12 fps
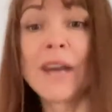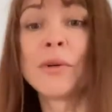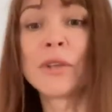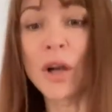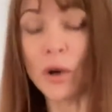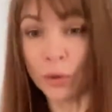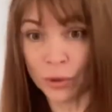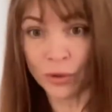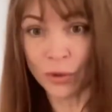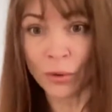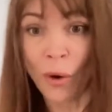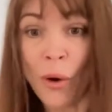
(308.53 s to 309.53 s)
I will go
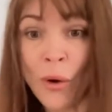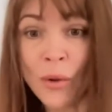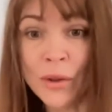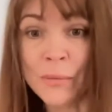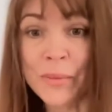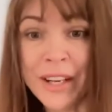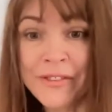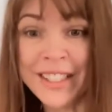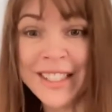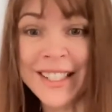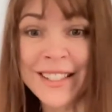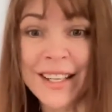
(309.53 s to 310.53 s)
through all the
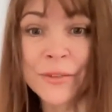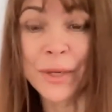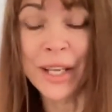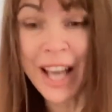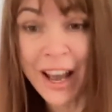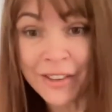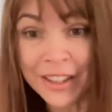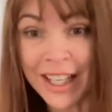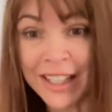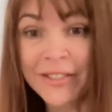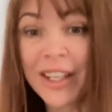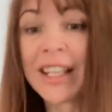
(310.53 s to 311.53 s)
prefixes that we have in
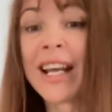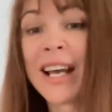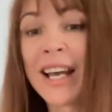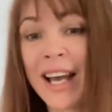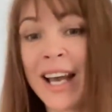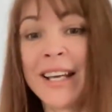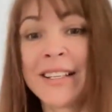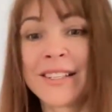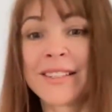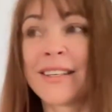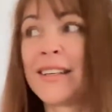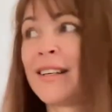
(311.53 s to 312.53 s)
Latvian,
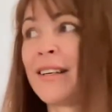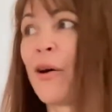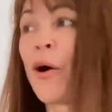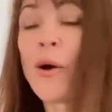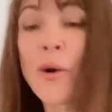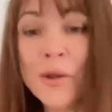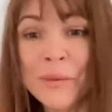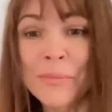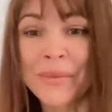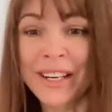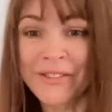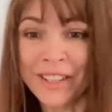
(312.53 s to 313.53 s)
and uh, all the
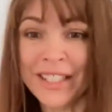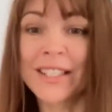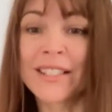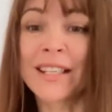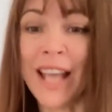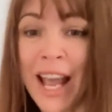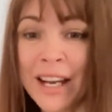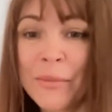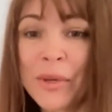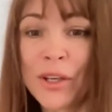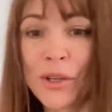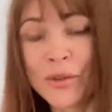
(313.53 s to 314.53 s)
prefixes can
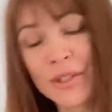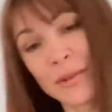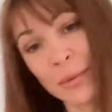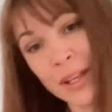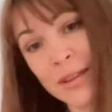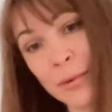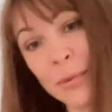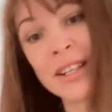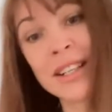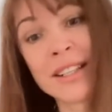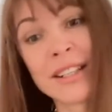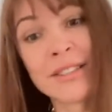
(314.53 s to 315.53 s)
be used with the
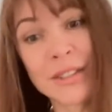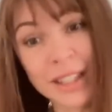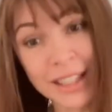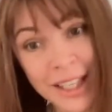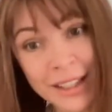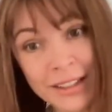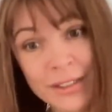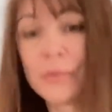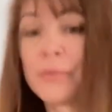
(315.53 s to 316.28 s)
word Likt,